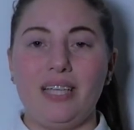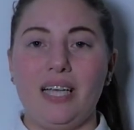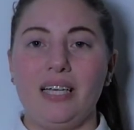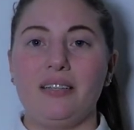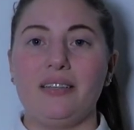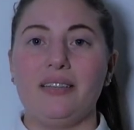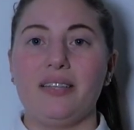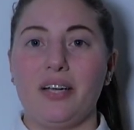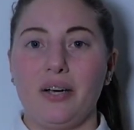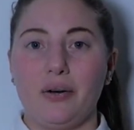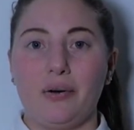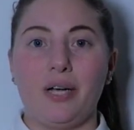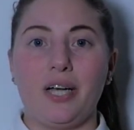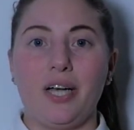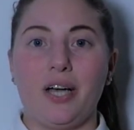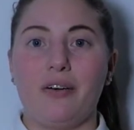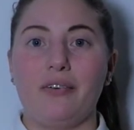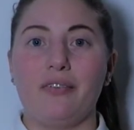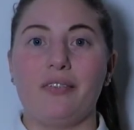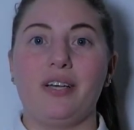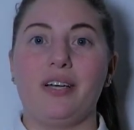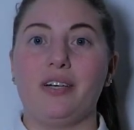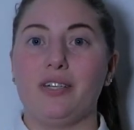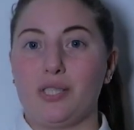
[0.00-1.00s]
there we
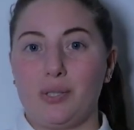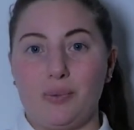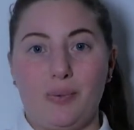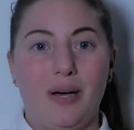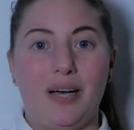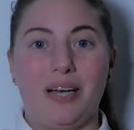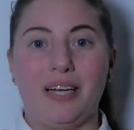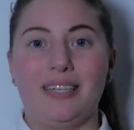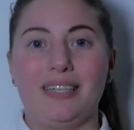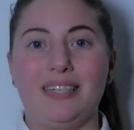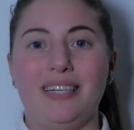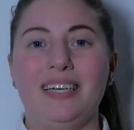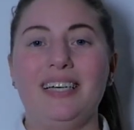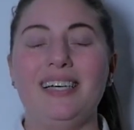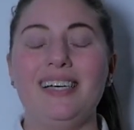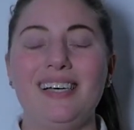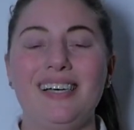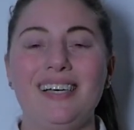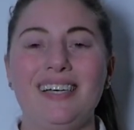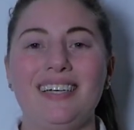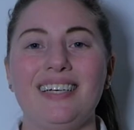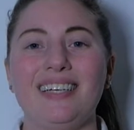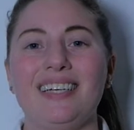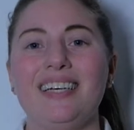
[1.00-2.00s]
go. There's one
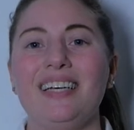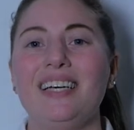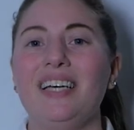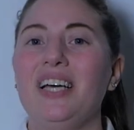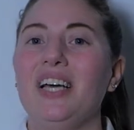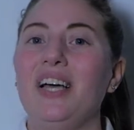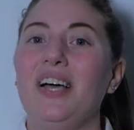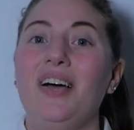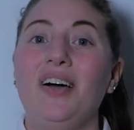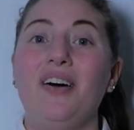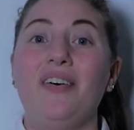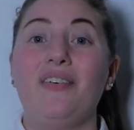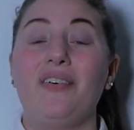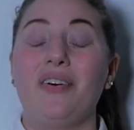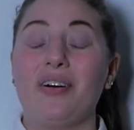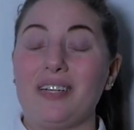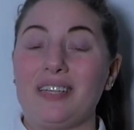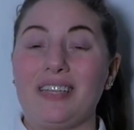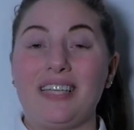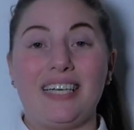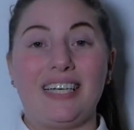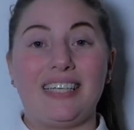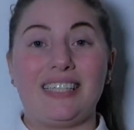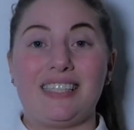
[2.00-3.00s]
for
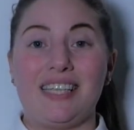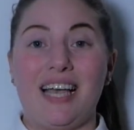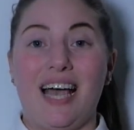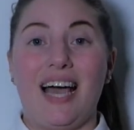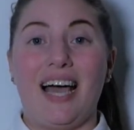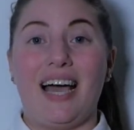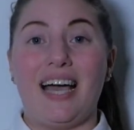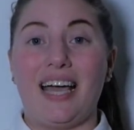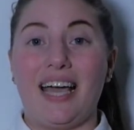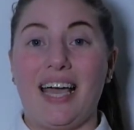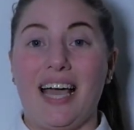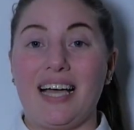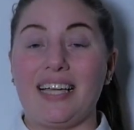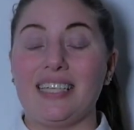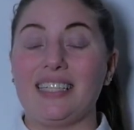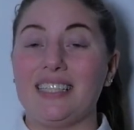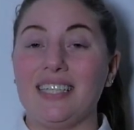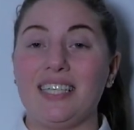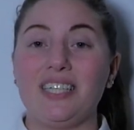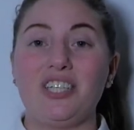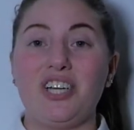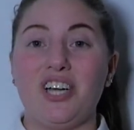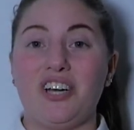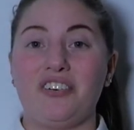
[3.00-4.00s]
things I
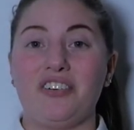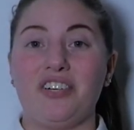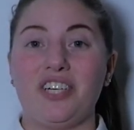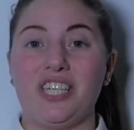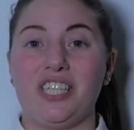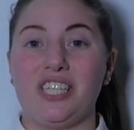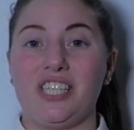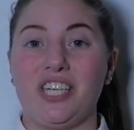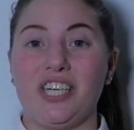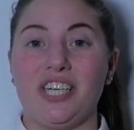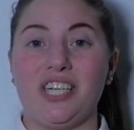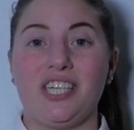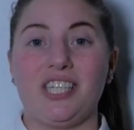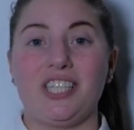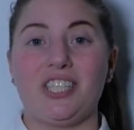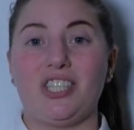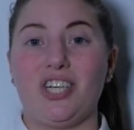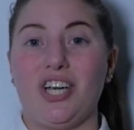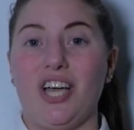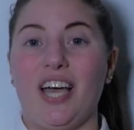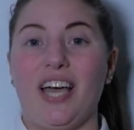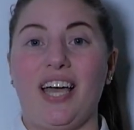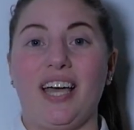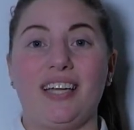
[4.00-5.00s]
did not research,
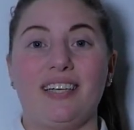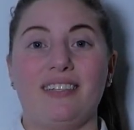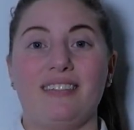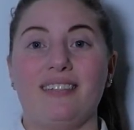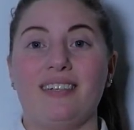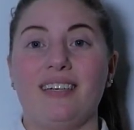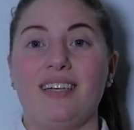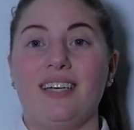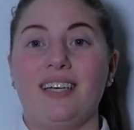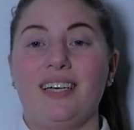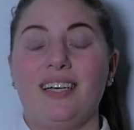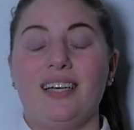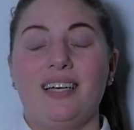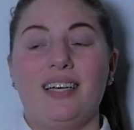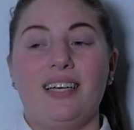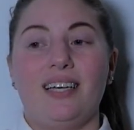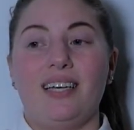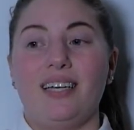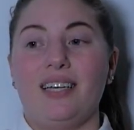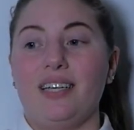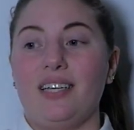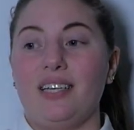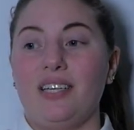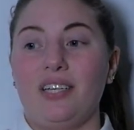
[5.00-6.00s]
and
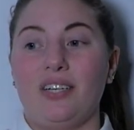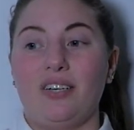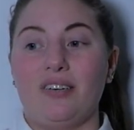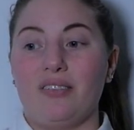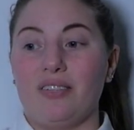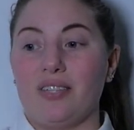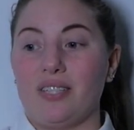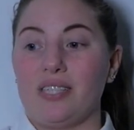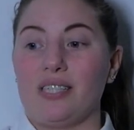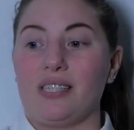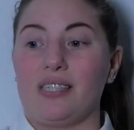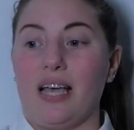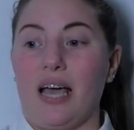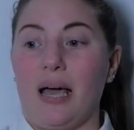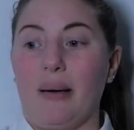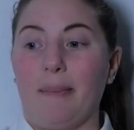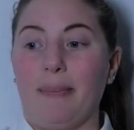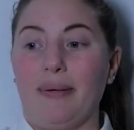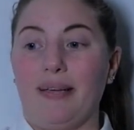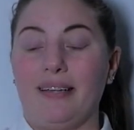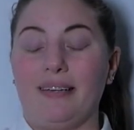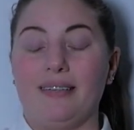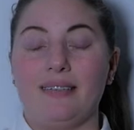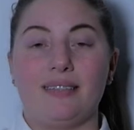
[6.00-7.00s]
you know, this has
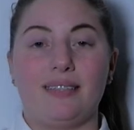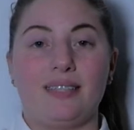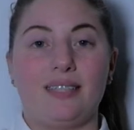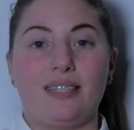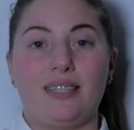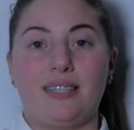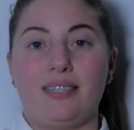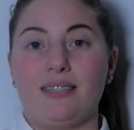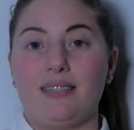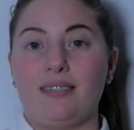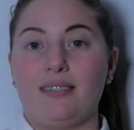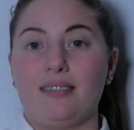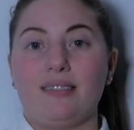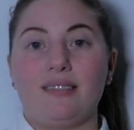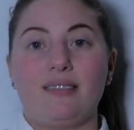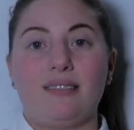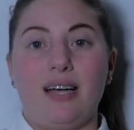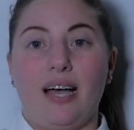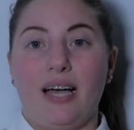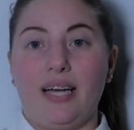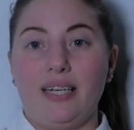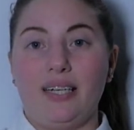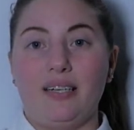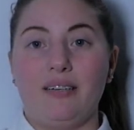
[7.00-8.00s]
happened
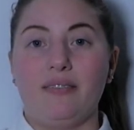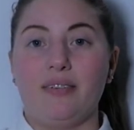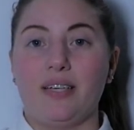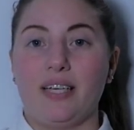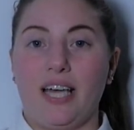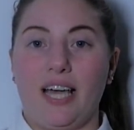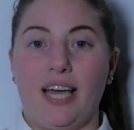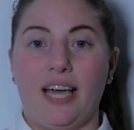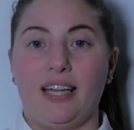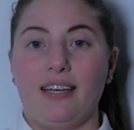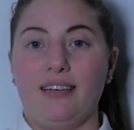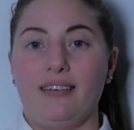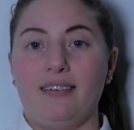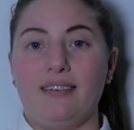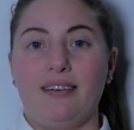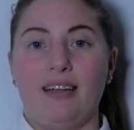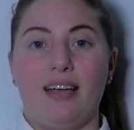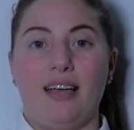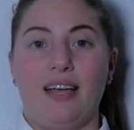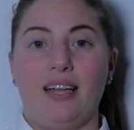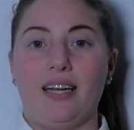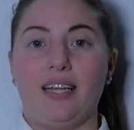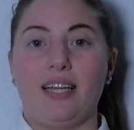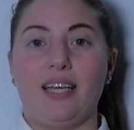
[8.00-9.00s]
kind of again
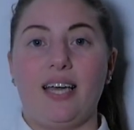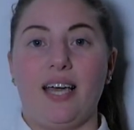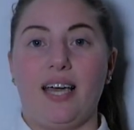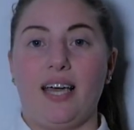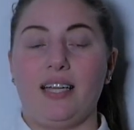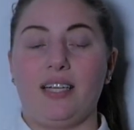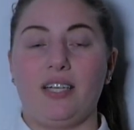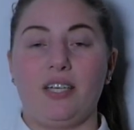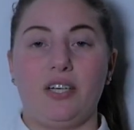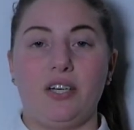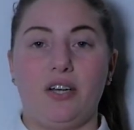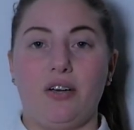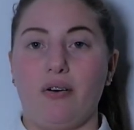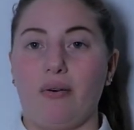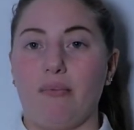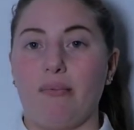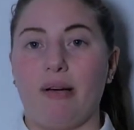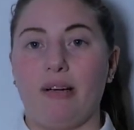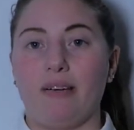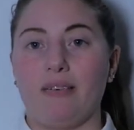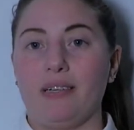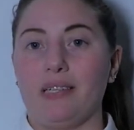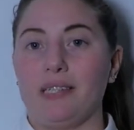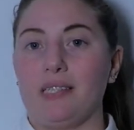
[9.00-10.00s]
and again. You know, in
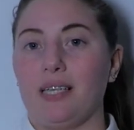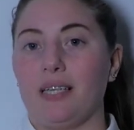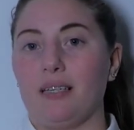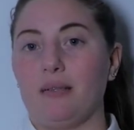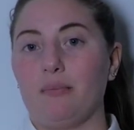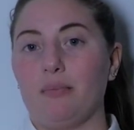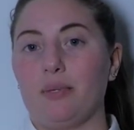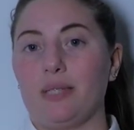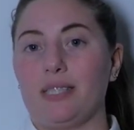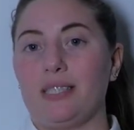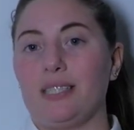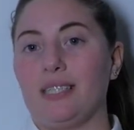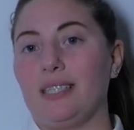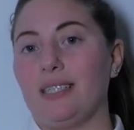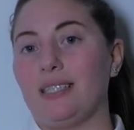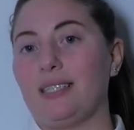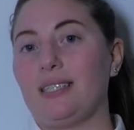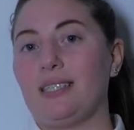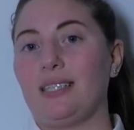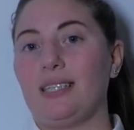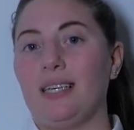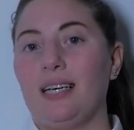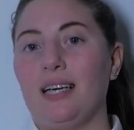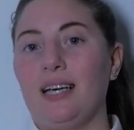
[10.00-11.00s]
my reselling business,